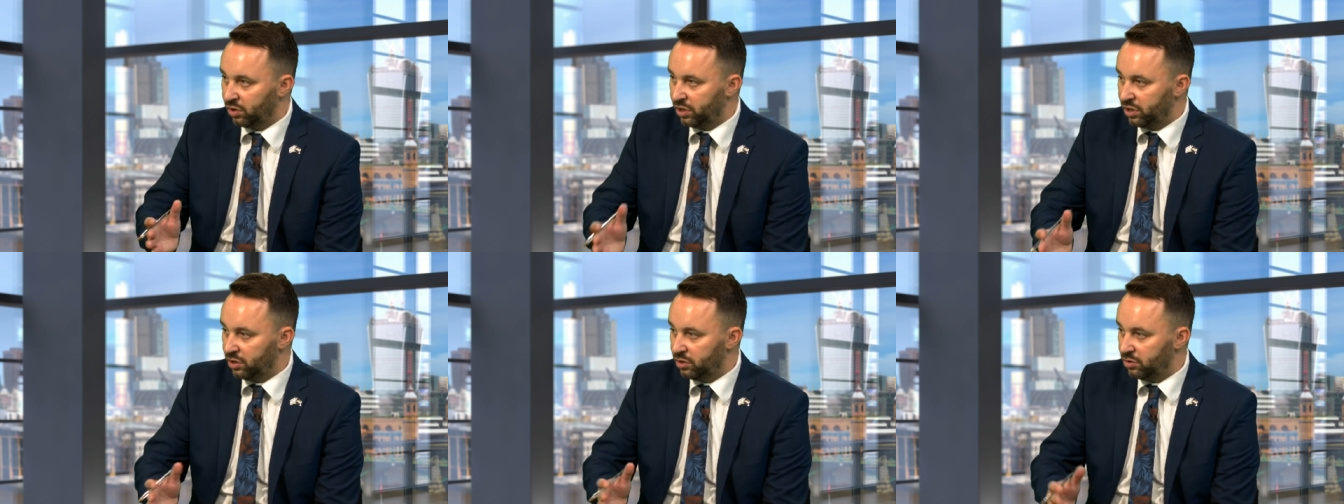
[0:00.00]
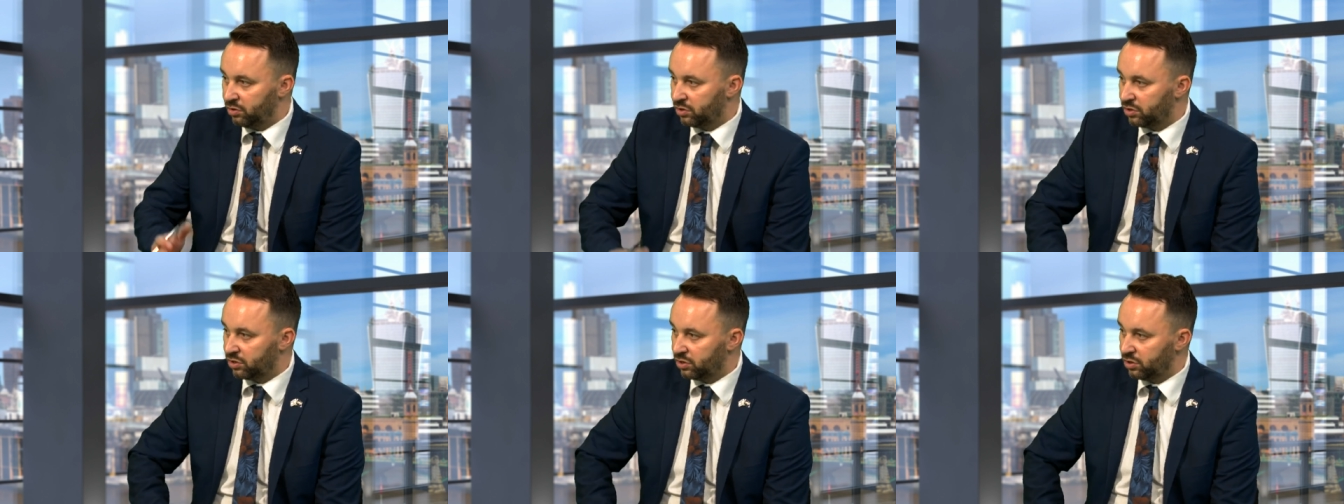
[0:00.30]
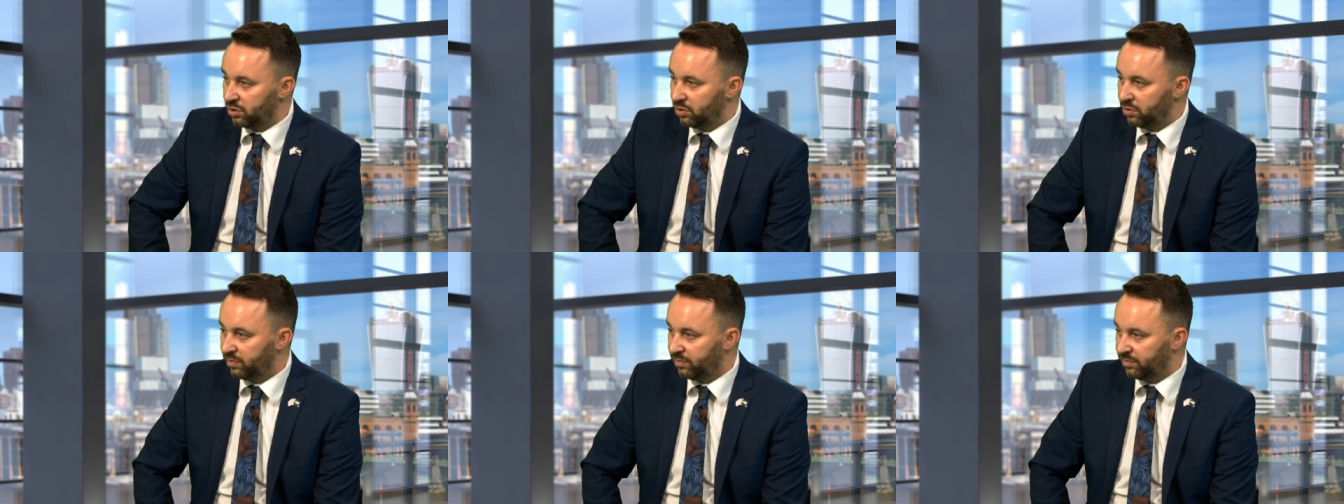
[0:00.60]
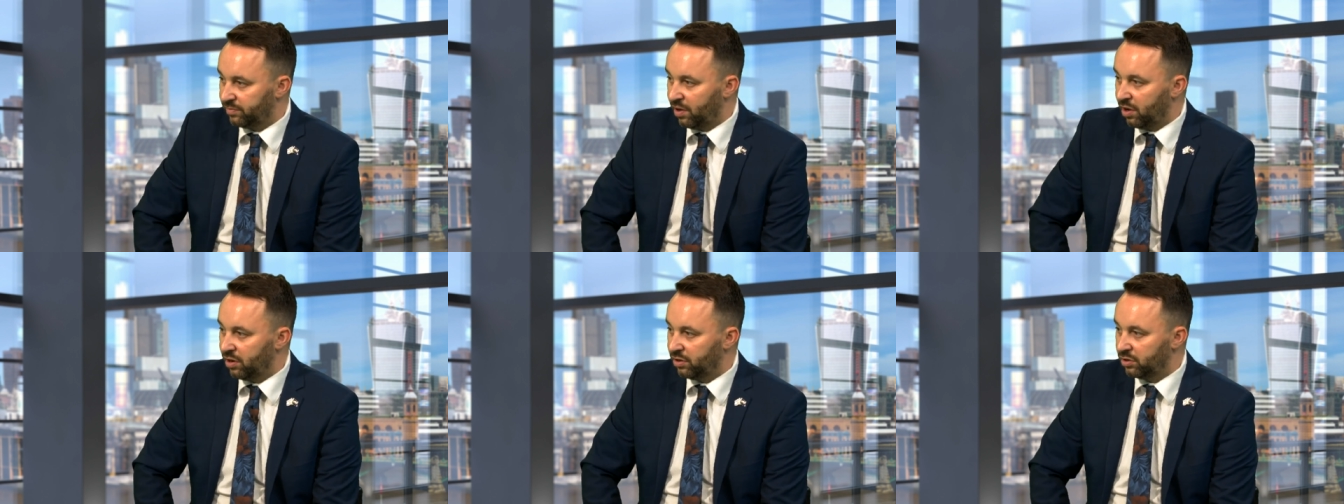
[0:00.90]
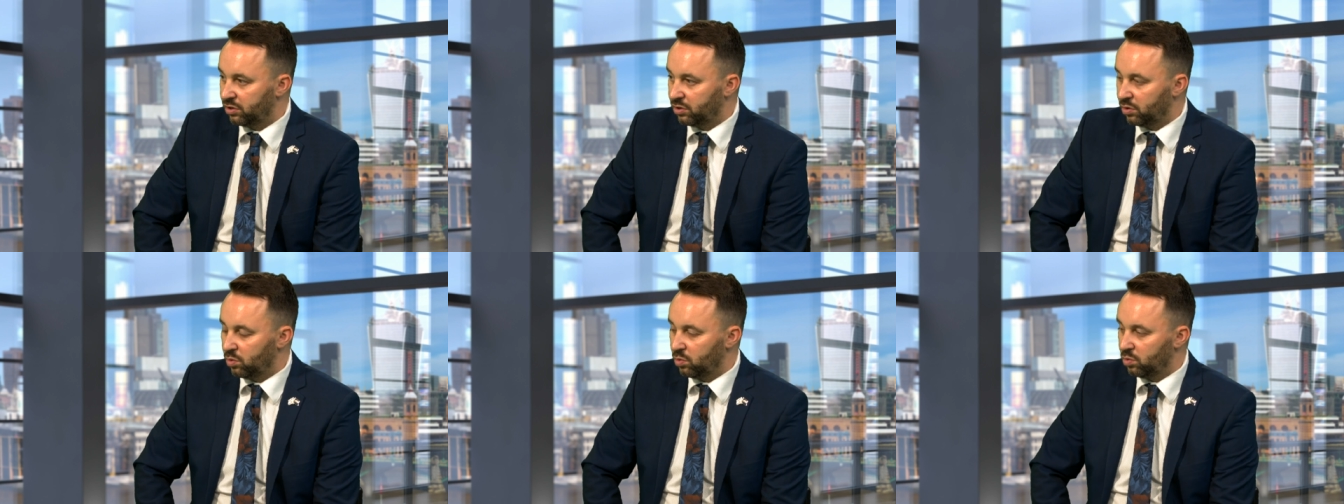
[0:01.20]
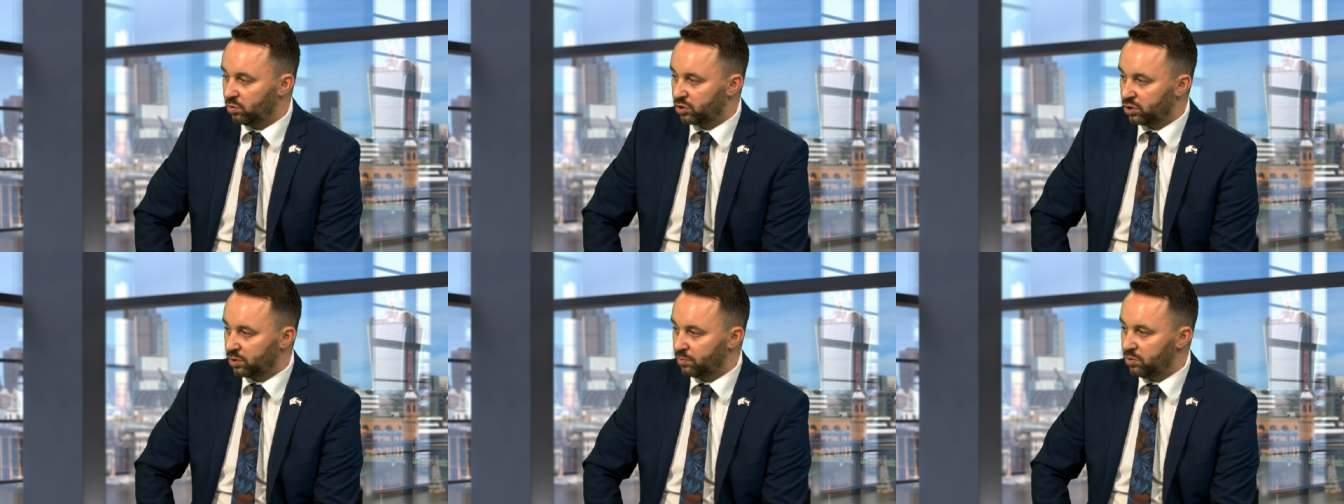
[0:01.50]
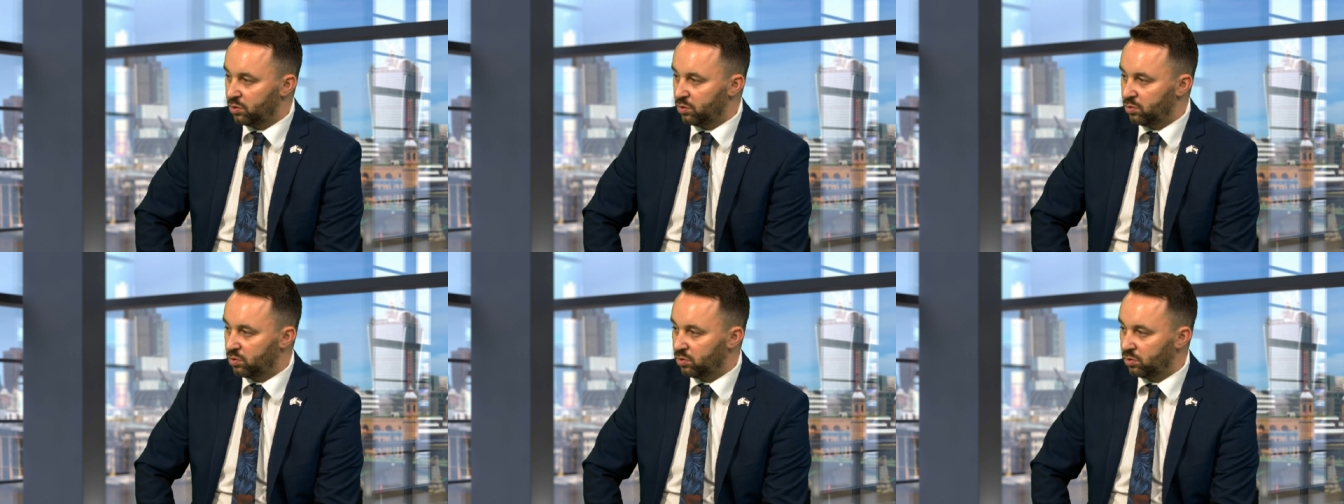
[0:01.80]
used to fund or
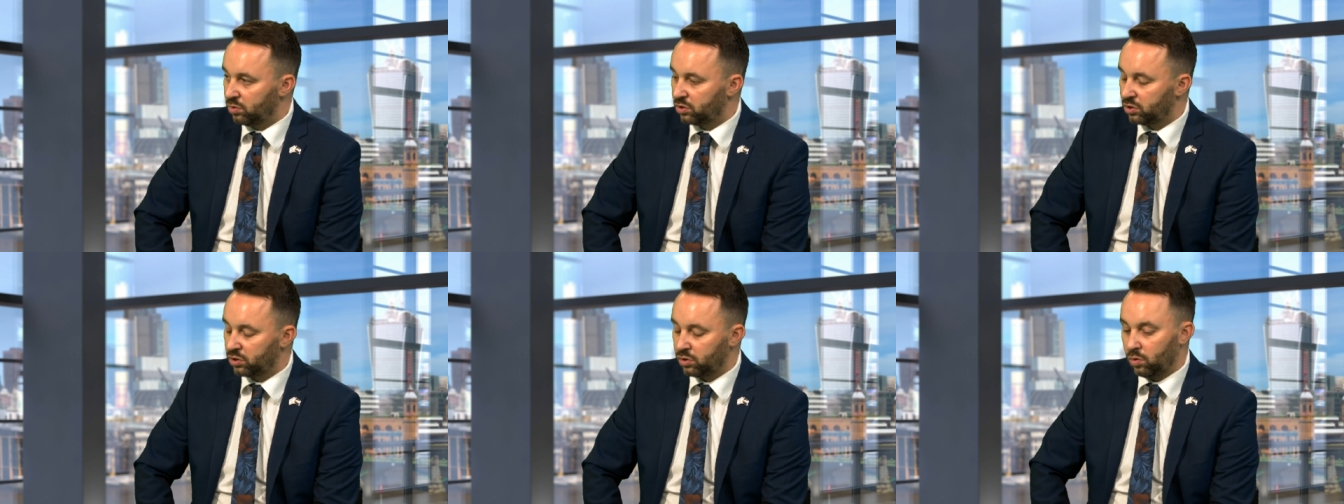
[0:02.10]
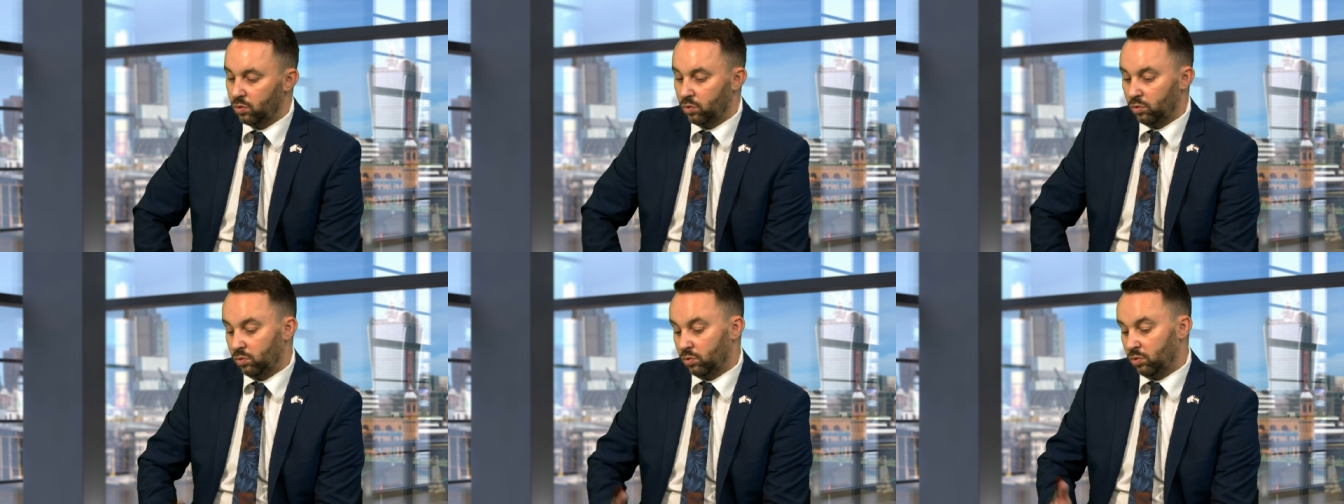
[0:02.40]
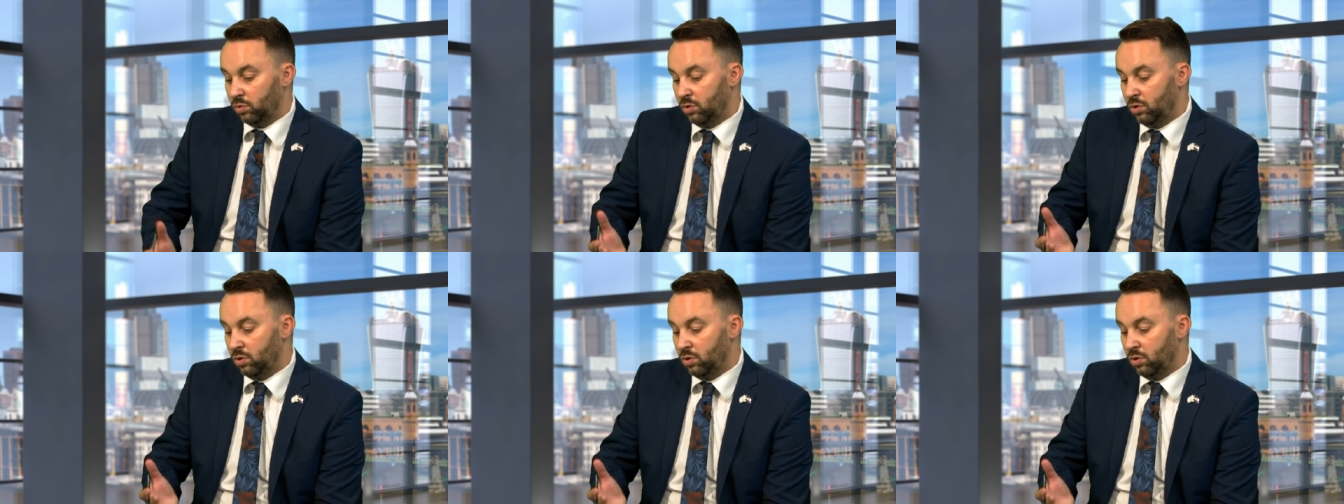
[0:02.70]
support or